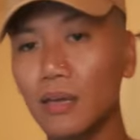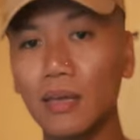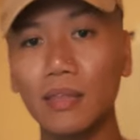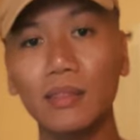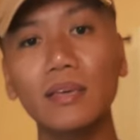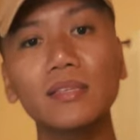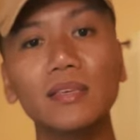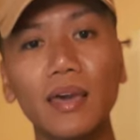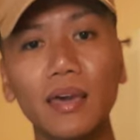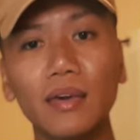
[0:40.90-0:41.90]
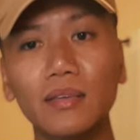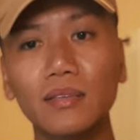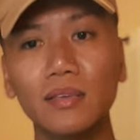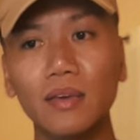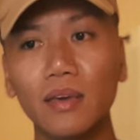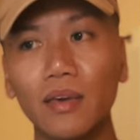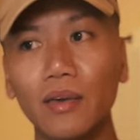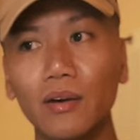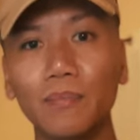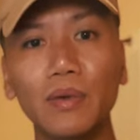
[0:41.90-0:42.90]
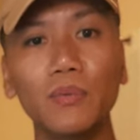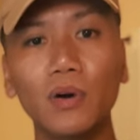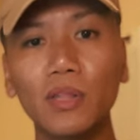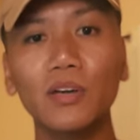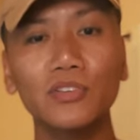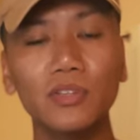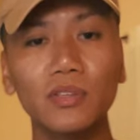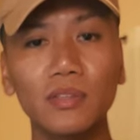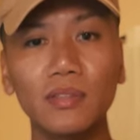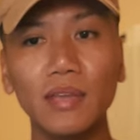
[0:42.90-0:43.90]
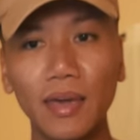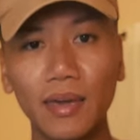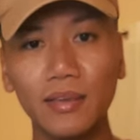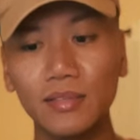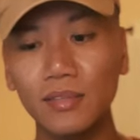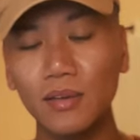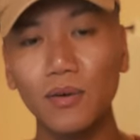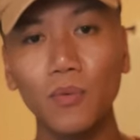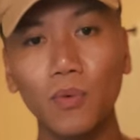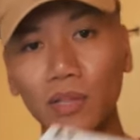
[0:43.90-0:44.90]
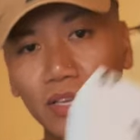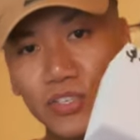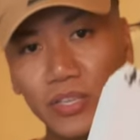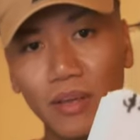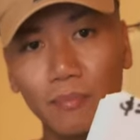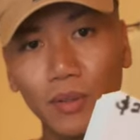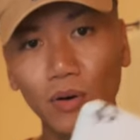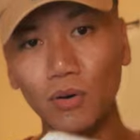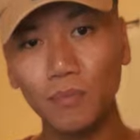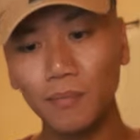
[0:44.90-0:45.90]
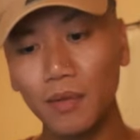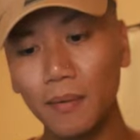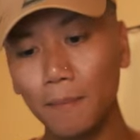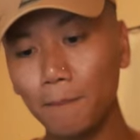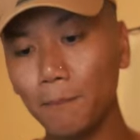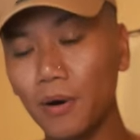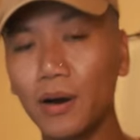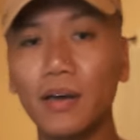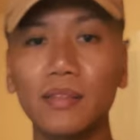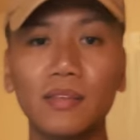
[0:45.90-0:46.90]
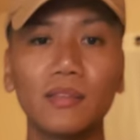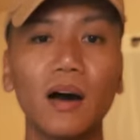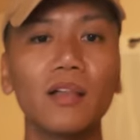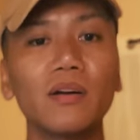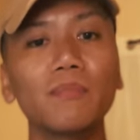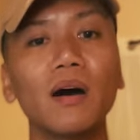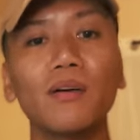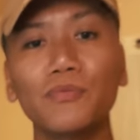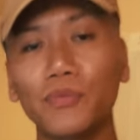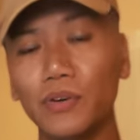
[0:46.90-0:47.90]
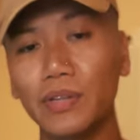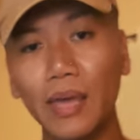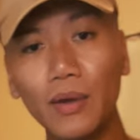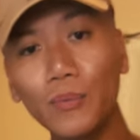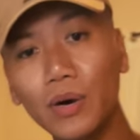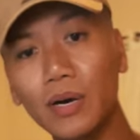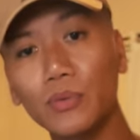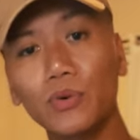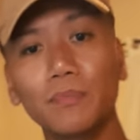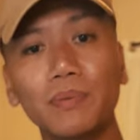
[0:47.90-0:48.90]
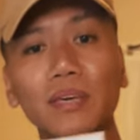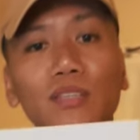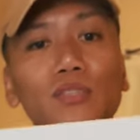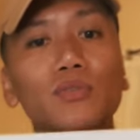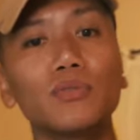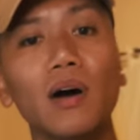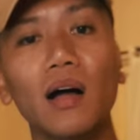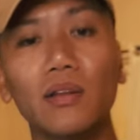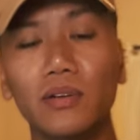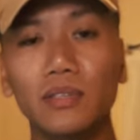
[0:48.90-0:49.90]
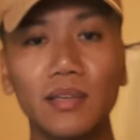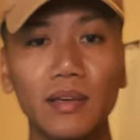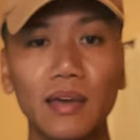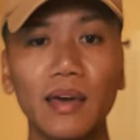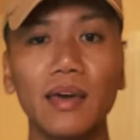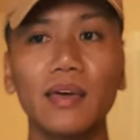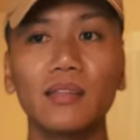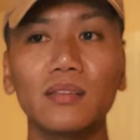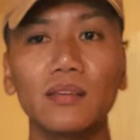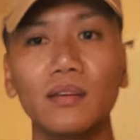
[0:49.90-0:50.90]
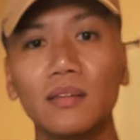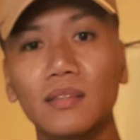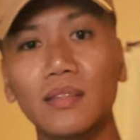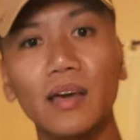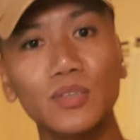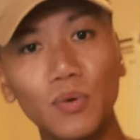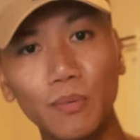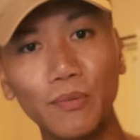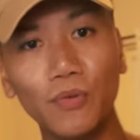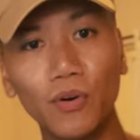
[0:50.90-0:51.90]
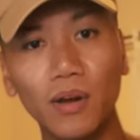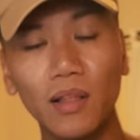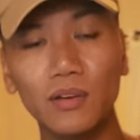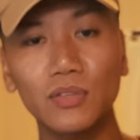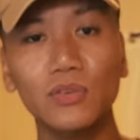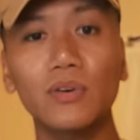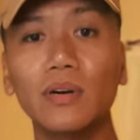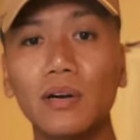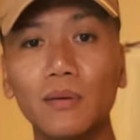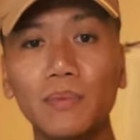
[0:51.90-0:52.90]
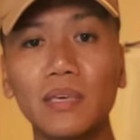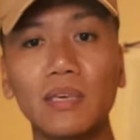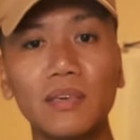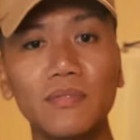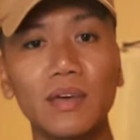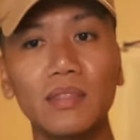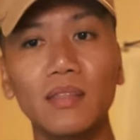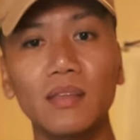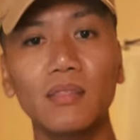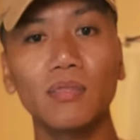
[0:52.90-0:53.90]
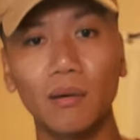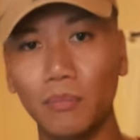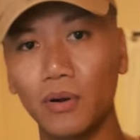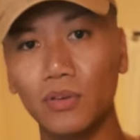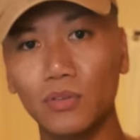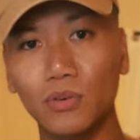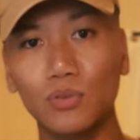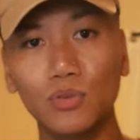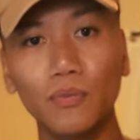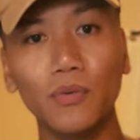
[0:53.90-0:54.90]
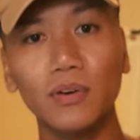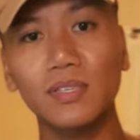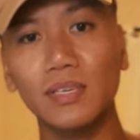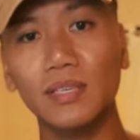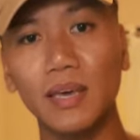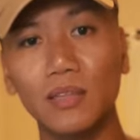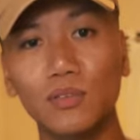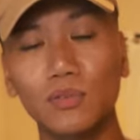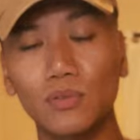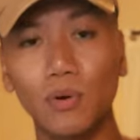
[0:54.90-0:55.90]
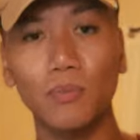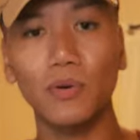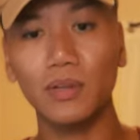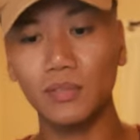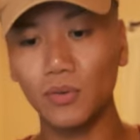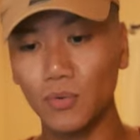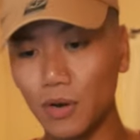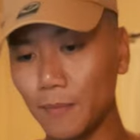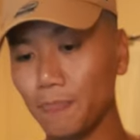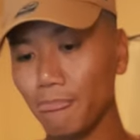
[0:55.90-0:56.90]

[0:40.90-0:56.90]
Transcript: In this case, it'll be 100 days, 100 envelope, but the dollar amount for day one will be $2 and the next one will be $4, so it'll be even number, so 2, 4, 6, 8, so forth and so on.